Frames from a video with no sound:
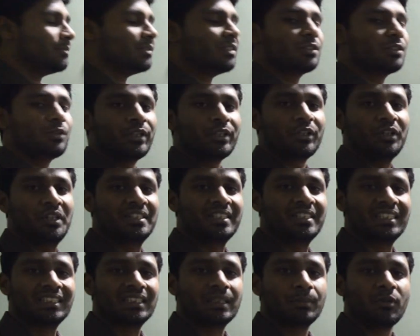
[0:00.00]
just going to
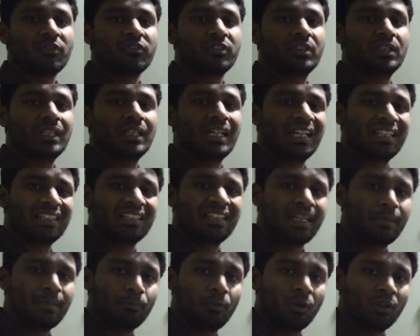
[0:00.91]
discuss some of the other
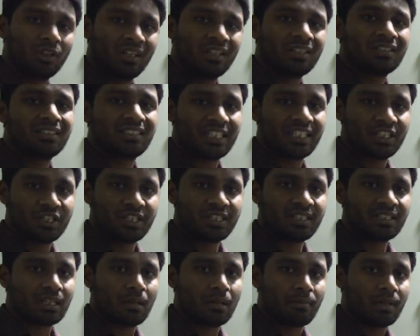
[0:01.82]
important sections
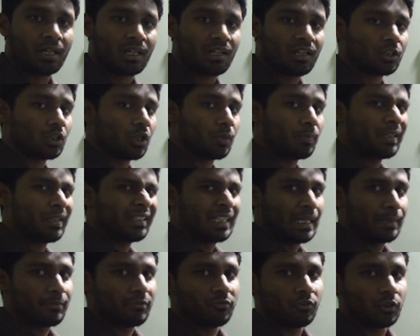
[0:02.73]
coming into the topic
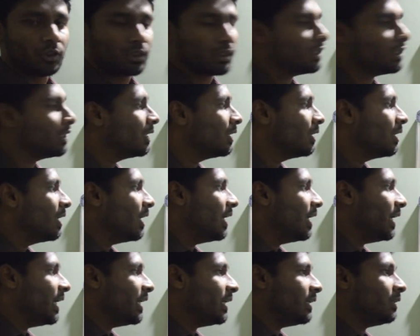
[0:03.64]
time and work.
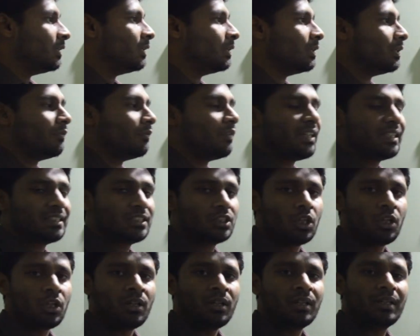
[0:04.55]
And we
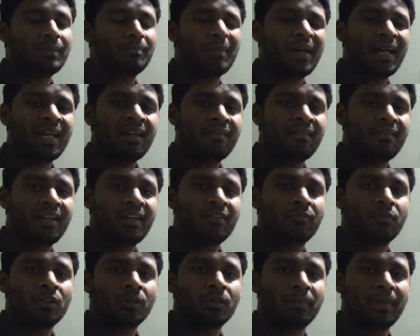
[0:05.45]
saw man, day,
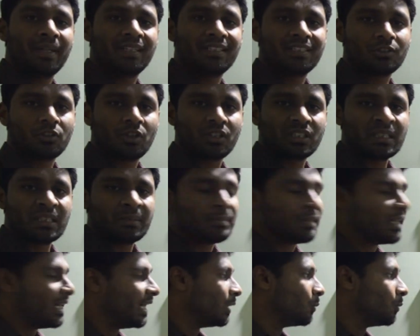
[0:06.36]
work basis concept
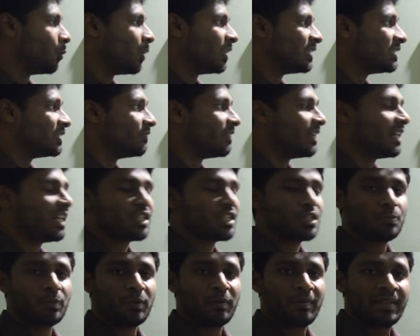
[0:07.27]
and what's the
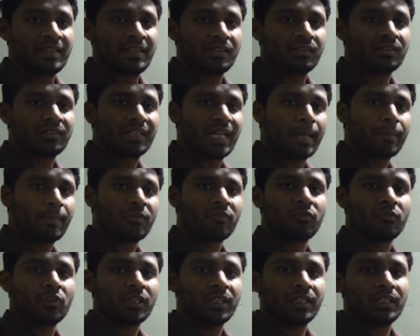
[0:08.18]
variation between the time and
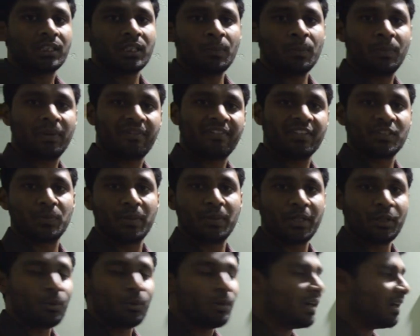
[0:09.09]
work in the previous
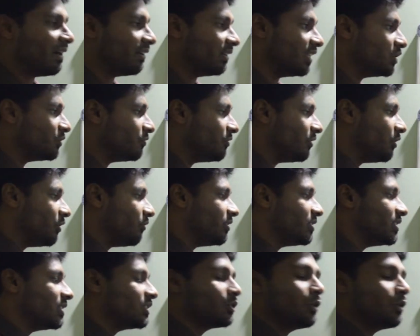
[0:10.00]
video, and this video we're
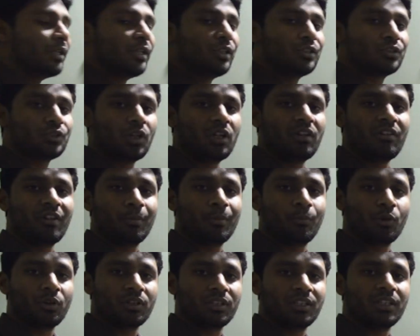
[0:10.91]
just going to solve
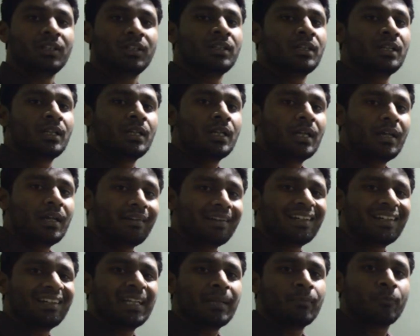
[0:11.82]
about the
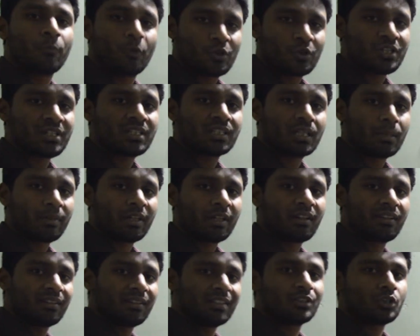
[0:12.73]
real time questions coming
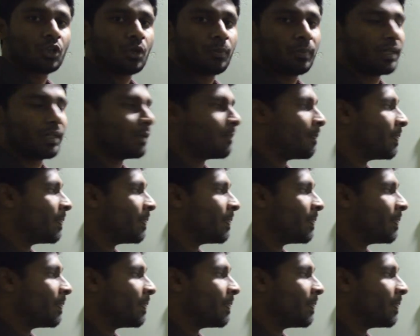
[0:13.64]
into this topic.